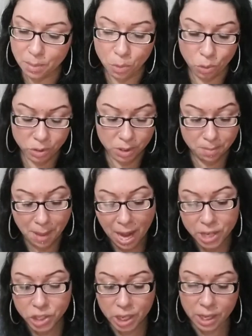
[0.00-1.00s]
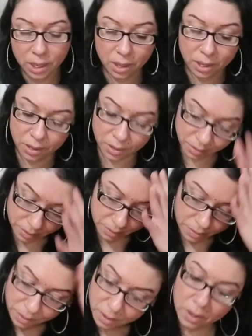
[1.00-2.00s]
moon's magic.
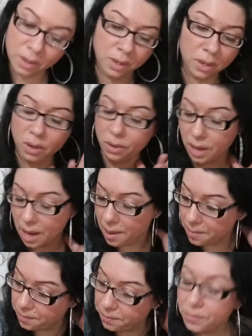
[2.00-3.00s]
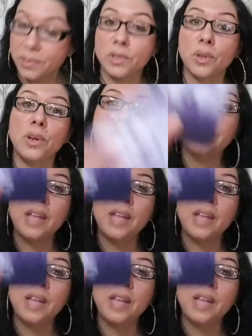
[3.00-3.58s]
Okay. So there's